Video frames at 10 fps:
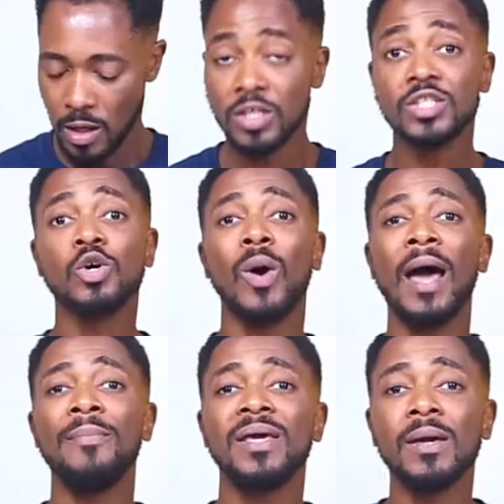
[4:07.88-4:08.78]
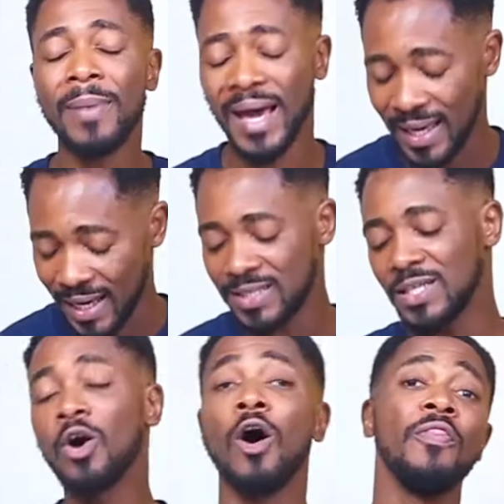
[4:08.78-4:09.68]
So I begin by
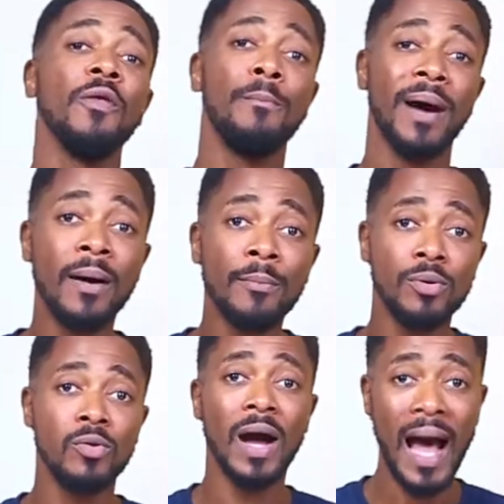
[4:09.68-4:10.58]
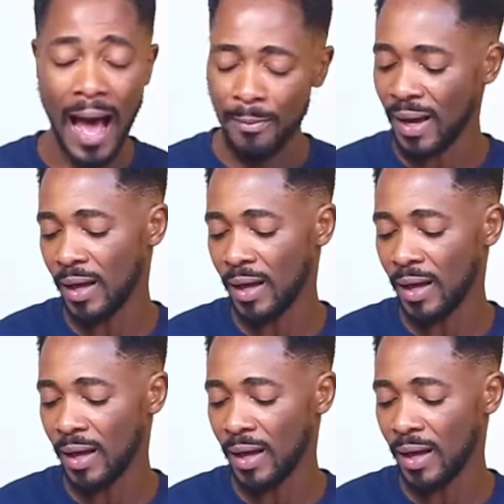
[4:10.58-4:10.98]
getting on the Bamboo app,